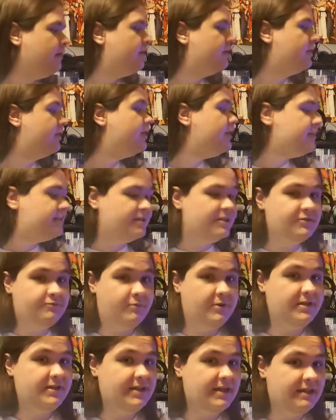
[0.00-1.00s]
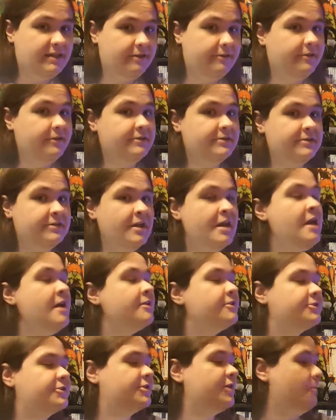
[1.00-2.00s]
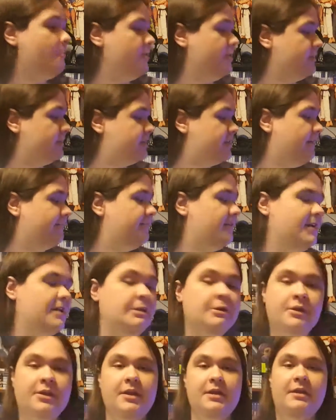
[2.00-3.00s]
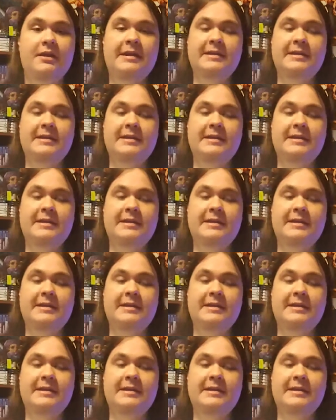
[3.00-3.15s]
This is ridiculous. Some of the stuff on here that